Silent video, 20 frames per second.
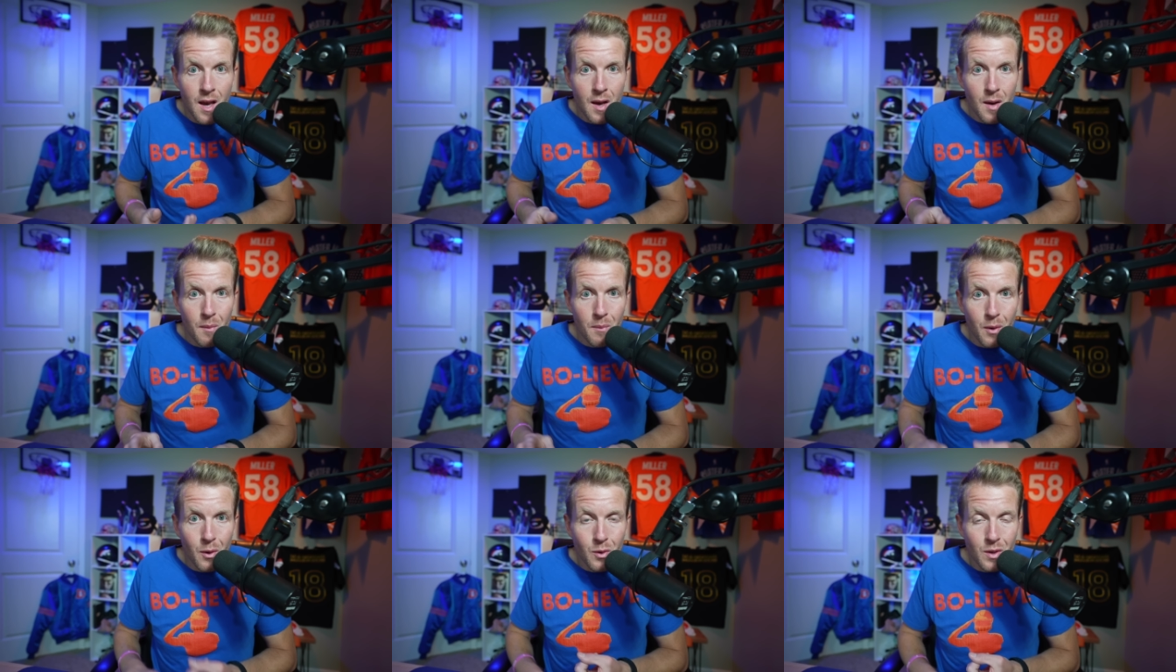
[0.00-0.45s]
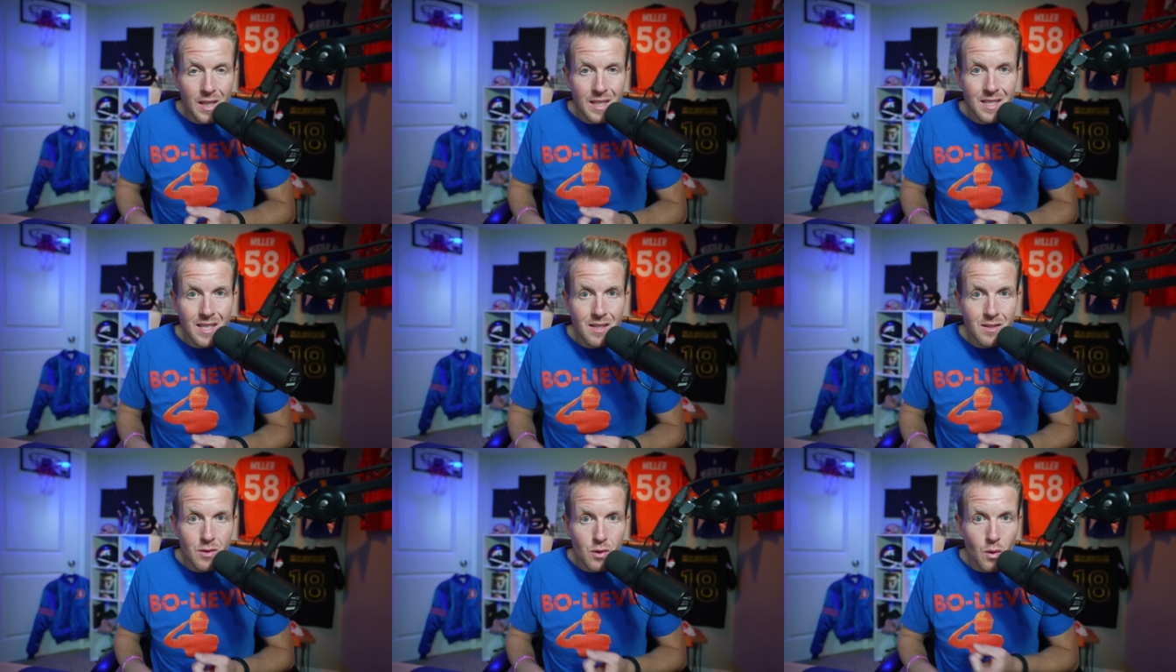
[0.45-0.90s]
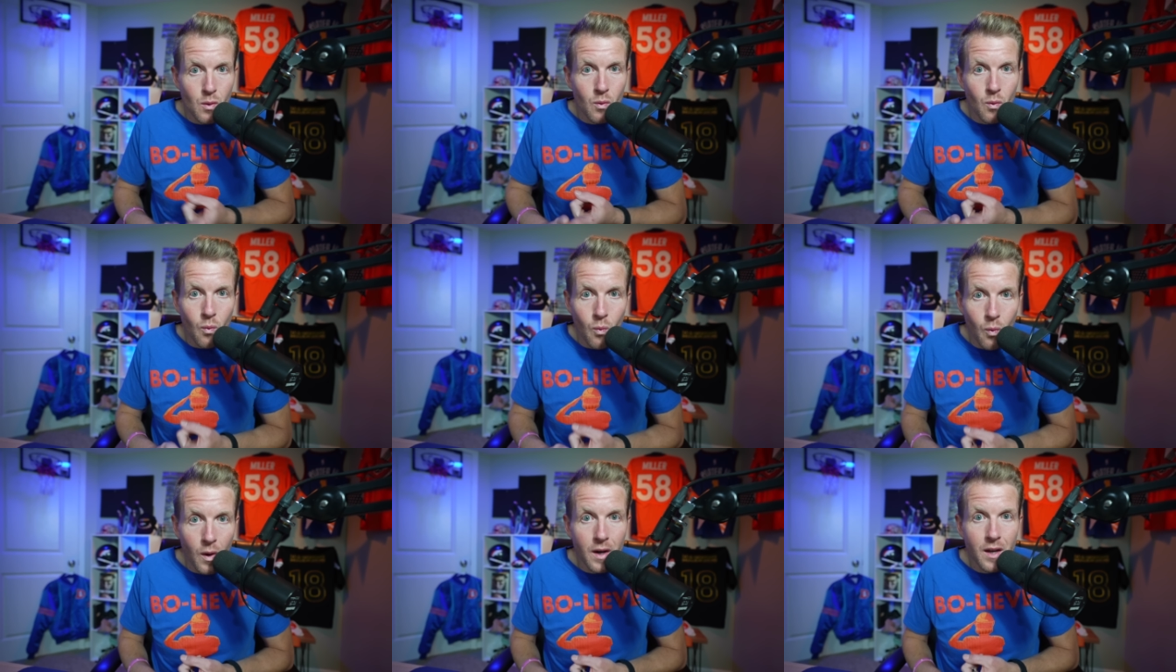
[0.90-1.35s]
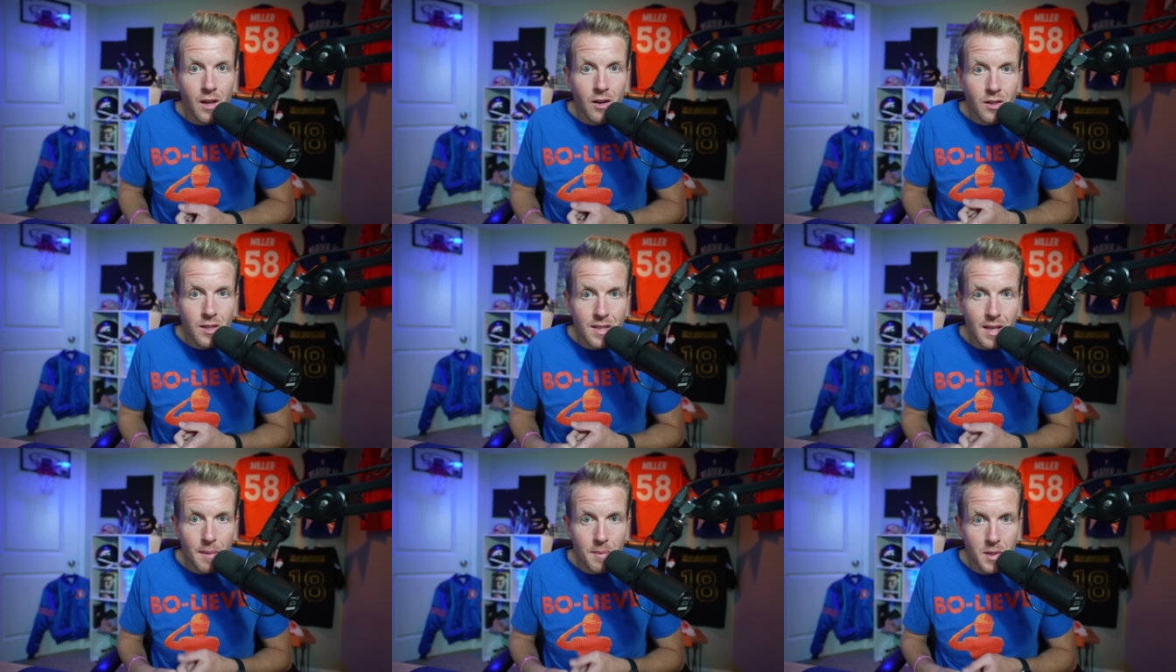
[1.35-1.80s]
Bo Nix has thrown one
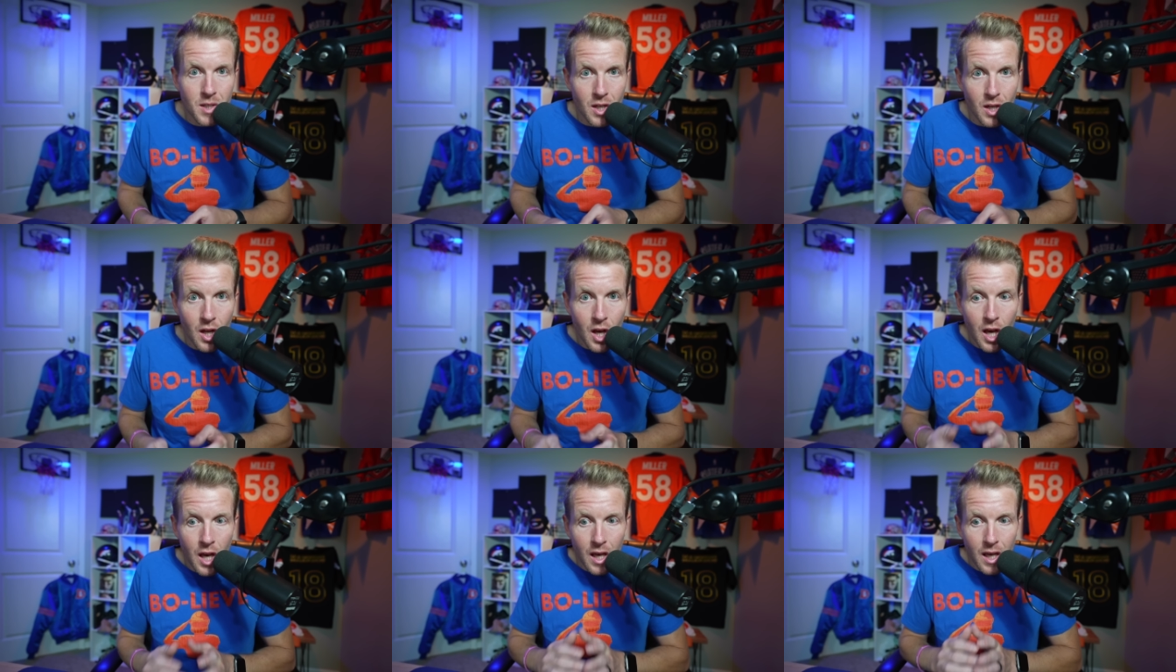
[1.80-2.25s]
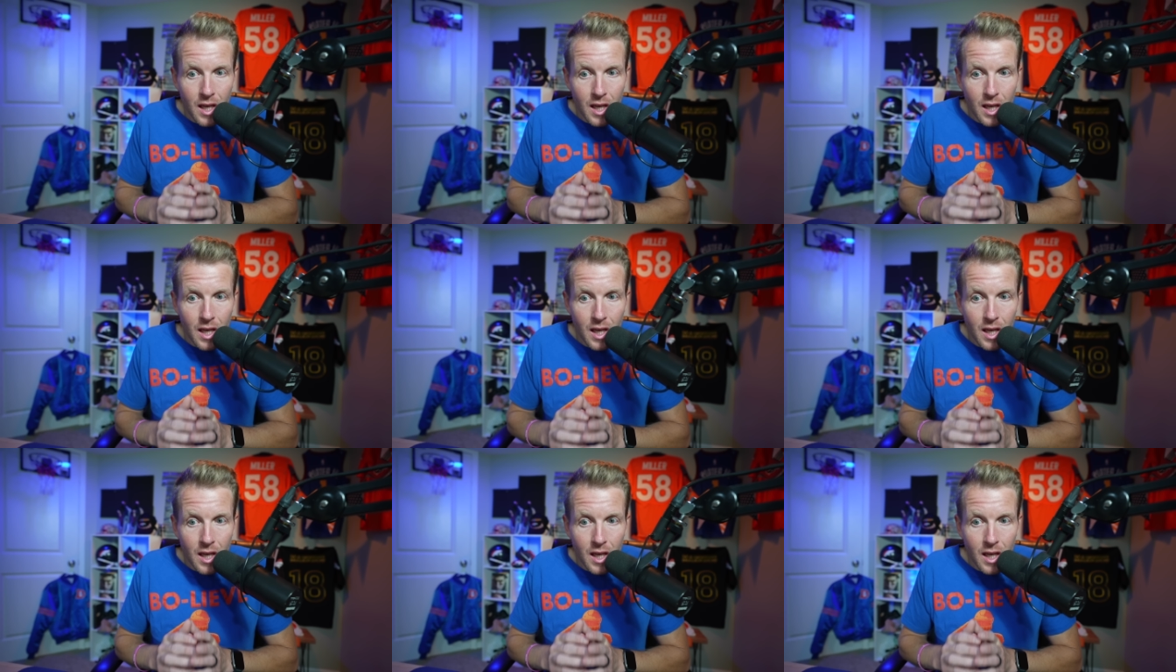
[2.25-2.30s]
interception